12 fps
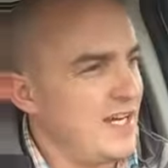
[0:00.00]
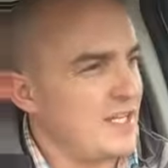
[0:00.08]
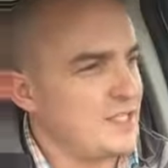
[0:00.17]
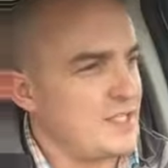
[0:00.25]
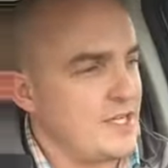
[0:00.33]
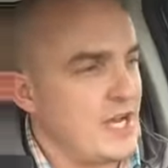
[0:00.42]

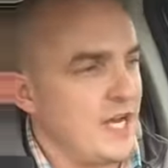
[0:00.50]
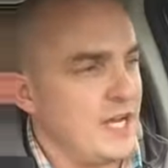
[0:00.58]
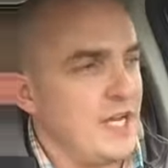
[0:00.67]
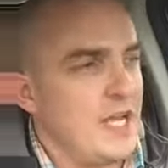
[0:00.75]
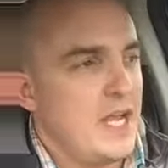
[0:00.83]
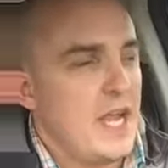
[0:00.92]

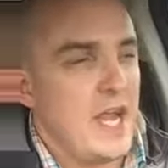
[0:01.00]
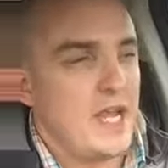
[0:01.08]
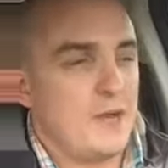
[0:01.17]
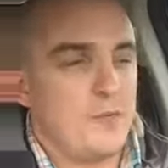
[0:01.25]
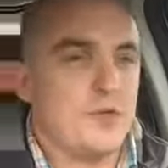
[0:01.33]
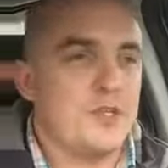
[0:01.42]
today, and
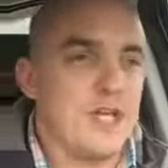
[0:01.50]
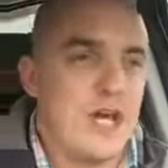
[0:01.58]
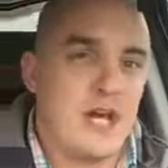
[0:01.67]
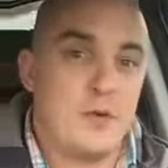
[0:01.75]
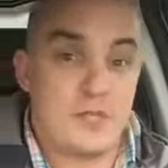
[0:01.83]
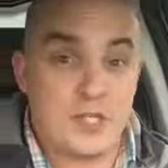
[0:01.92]
it was
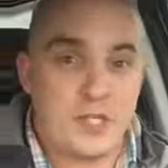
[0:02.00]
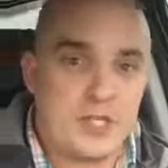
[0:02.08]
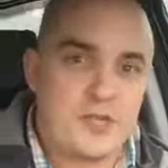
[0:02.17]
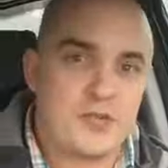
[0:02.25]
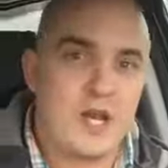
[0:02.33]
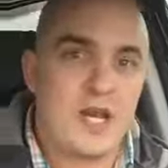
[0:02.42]
an
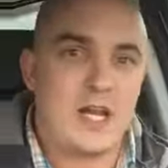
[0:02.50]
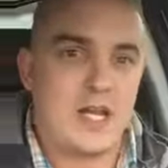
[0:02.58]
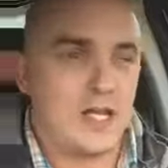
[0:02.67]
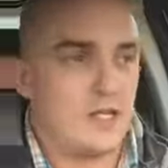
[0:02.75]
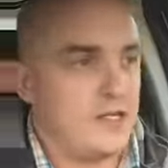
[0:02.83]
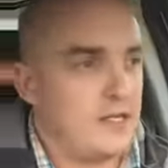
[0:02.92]

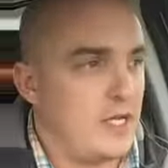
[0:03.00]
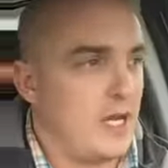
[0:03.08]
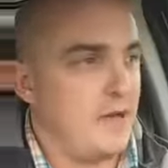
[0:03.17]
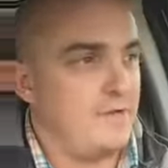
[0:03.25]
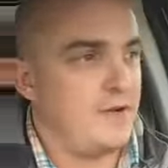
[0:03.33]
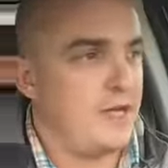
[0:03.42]
Australian
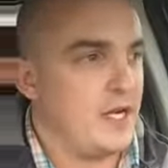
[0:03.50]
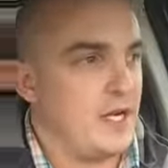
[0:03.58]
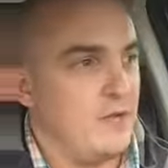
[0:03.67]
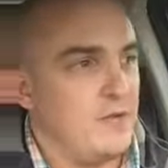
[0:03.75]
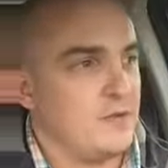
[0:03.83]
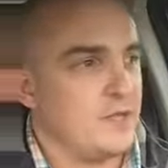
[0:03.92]

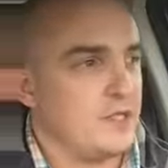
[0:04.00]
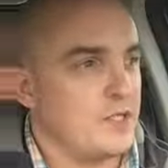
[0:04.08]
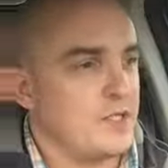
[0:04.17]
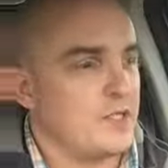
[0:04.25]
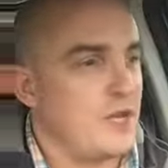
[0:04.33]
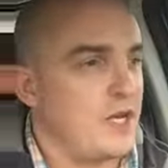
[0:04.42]
video. It was an
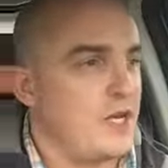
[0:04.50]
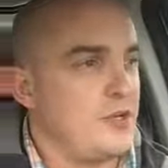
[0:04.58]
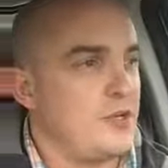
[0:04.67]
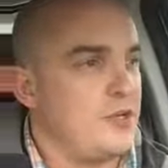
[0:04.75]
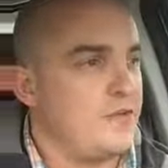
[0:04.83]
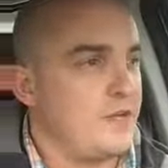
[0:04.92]
Australian
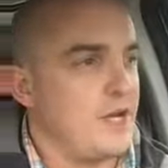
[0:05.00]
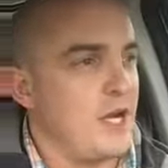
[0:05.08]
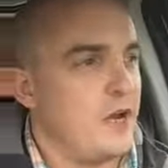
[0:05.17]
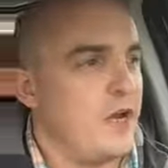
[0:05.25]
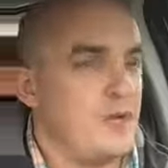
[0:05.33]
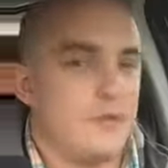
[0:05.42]
news
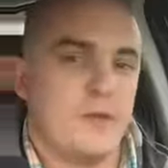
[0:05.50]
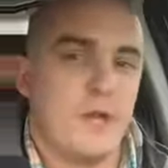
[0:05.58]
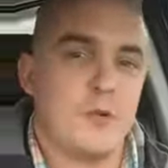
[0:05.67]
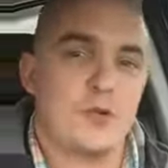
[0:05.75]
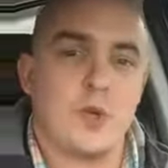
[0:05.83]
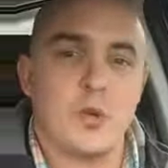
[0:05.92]
video, and they
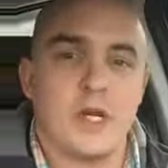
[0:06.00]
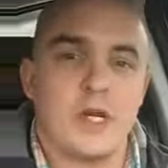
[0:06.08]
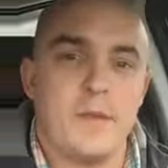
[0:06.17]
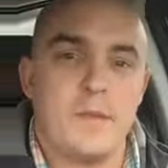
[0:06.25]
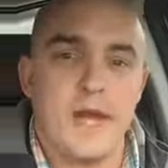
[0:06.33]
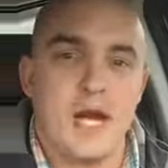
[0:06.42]
were talking
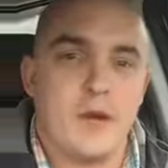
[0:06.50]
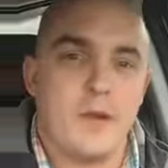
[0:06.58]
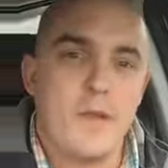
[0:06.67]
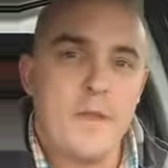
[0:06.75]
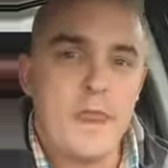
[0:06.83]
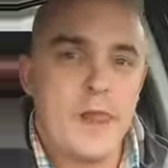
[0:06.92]
about
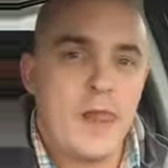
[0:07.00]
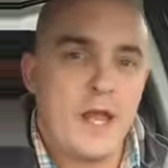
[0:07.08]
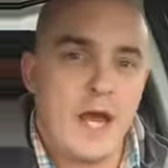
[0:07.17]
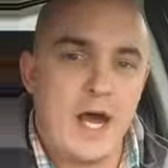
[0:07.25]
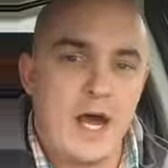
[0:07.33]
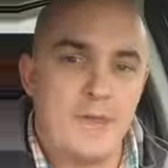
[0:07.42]

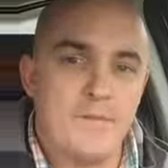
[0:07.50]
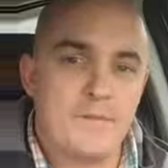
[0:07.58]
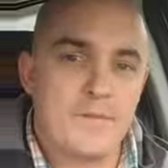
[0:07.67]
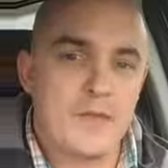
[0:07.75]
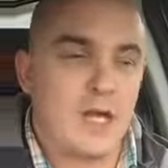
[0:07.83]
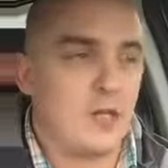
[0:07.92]
a
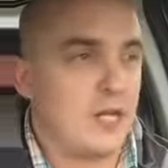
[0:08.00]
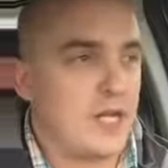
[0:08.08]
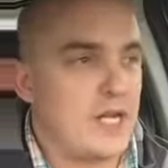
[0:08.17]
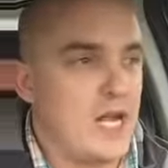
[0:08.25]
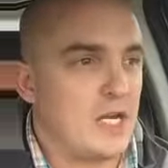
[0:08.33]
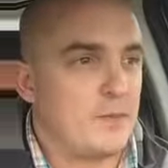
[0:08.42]
lot of
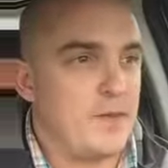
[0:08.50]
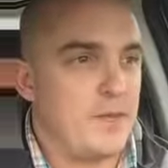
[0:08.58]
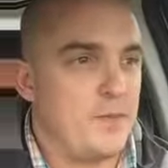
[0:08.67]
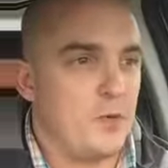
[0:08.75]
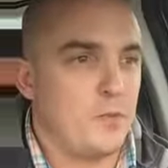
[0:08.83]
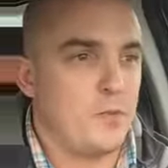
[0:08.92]
young
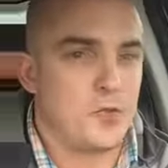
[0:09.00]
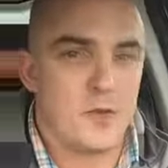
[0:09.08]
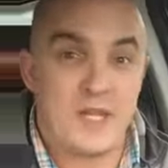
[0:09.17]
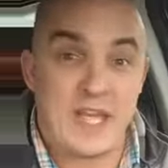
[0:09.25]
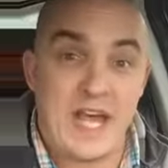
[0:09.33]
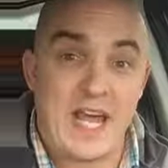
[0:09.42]
people
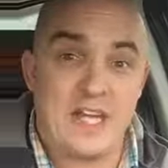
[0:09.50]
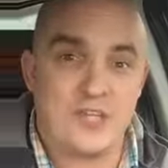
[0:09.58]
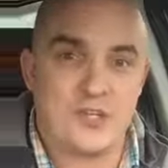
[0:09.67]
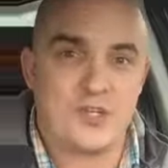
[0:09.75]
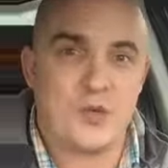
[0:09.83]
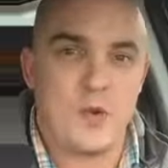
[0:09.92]
between the age
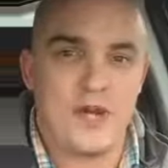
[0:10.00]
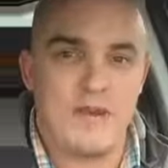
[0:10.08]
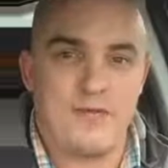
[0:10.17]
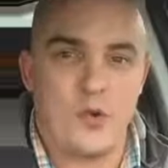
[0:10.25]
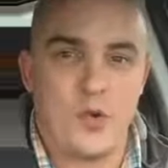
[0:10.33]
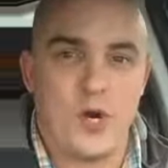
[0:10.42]
of
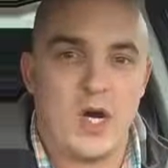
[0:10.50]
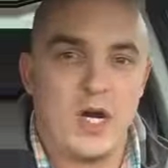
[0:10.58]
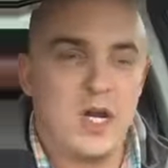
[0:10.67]
24